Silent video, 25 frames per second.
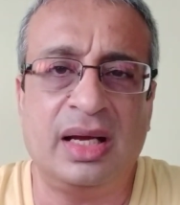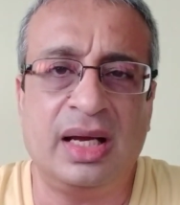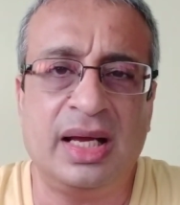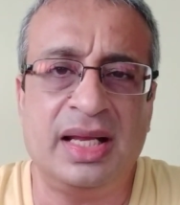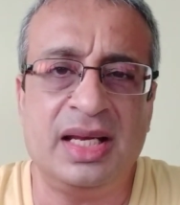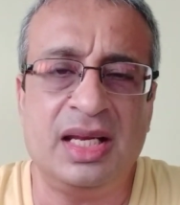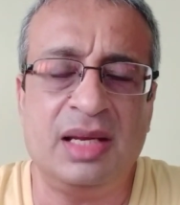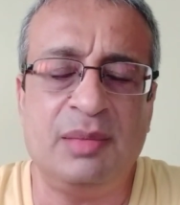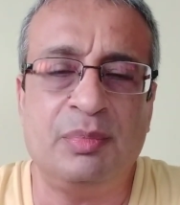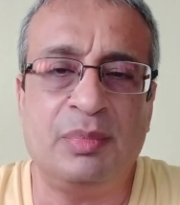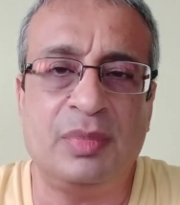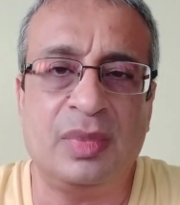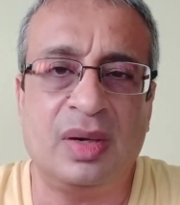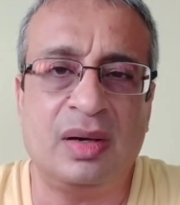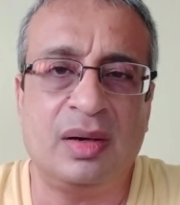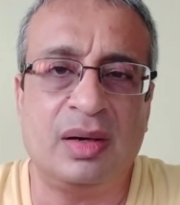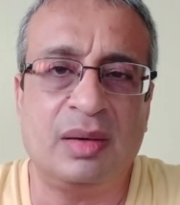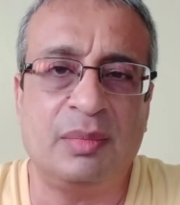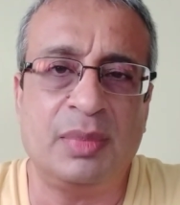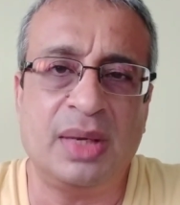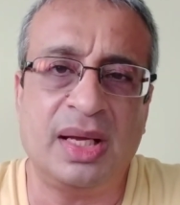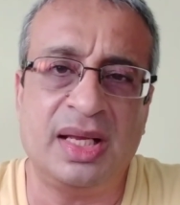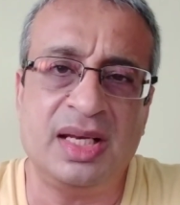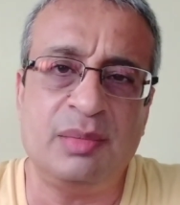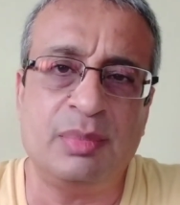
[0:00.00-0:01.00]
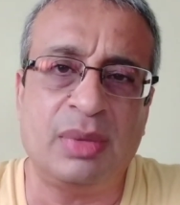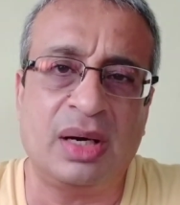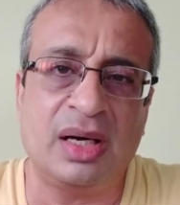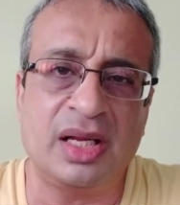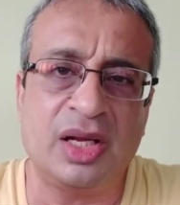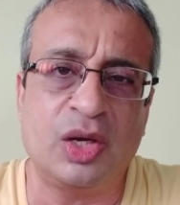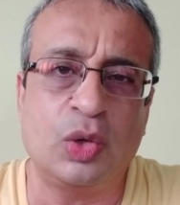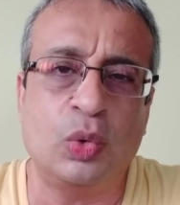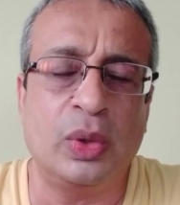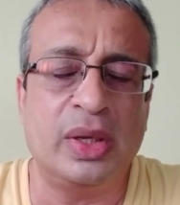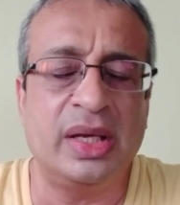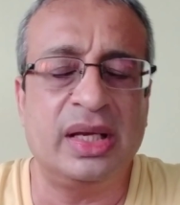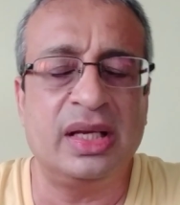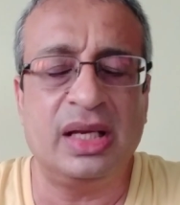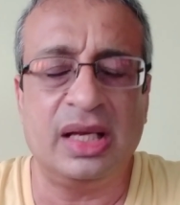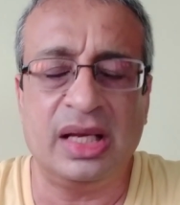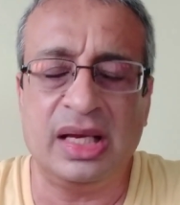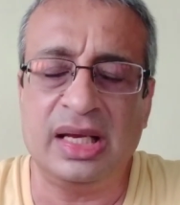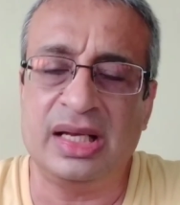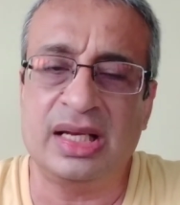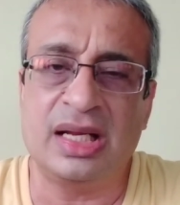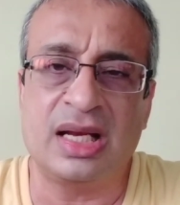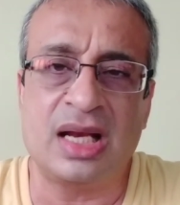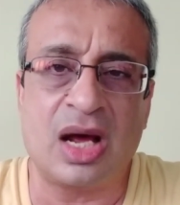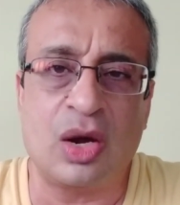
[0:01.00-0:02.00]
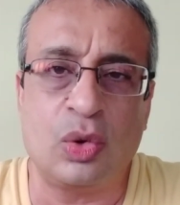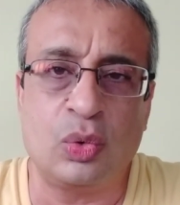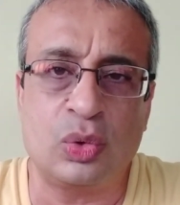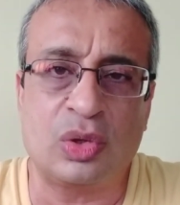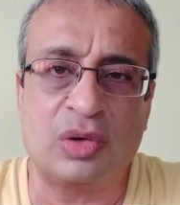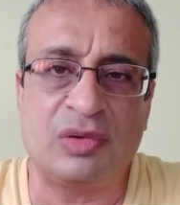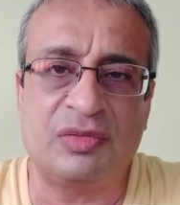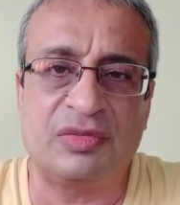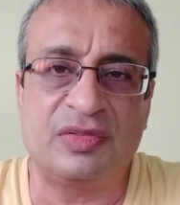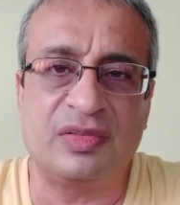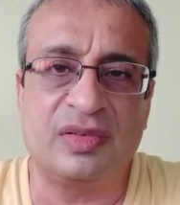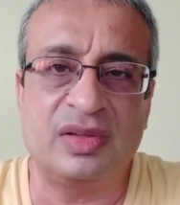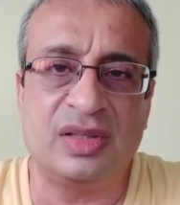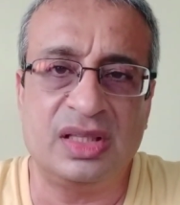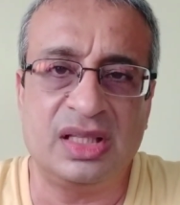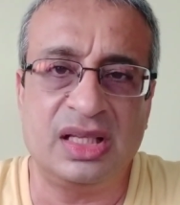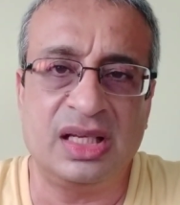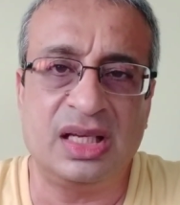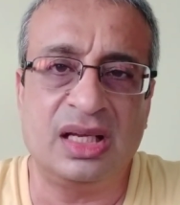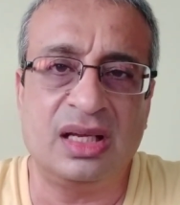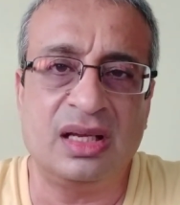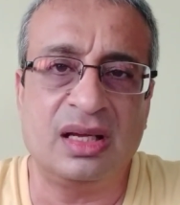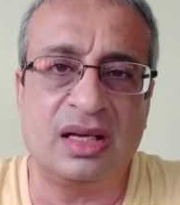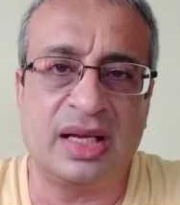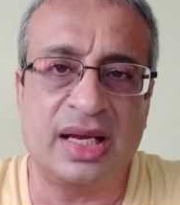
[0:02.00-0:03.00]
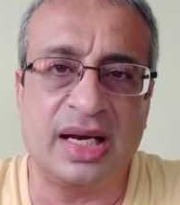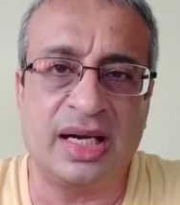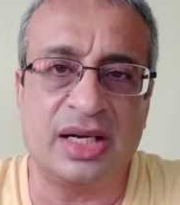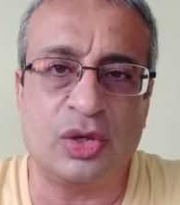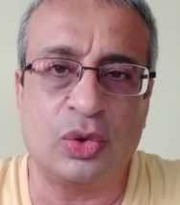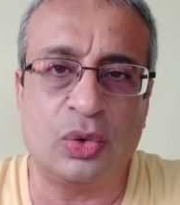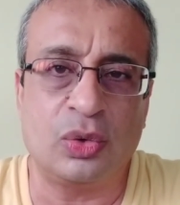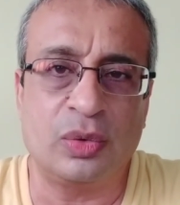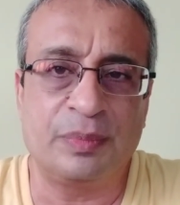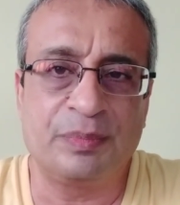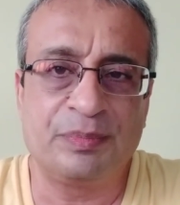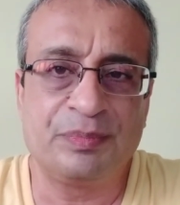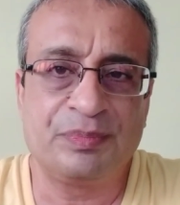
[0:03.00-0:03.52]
any uh, anybody going in and out of the ghetto.